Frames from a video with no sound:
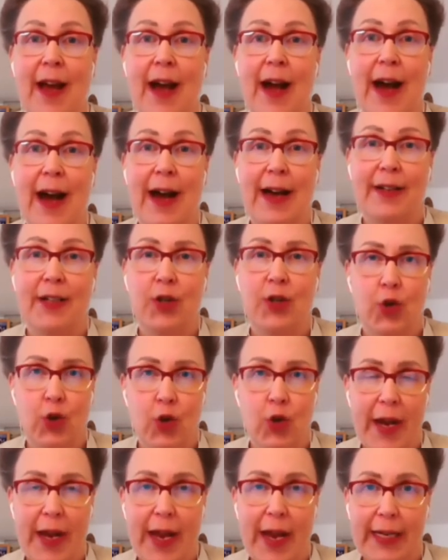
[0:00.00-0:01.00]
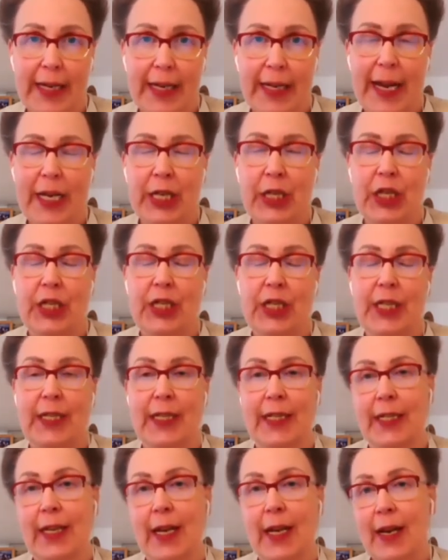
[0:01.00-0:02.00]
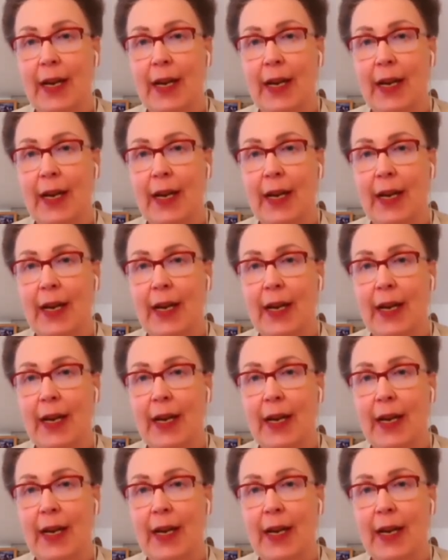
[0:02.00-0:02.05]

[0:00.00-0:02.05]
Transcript: and triangulations.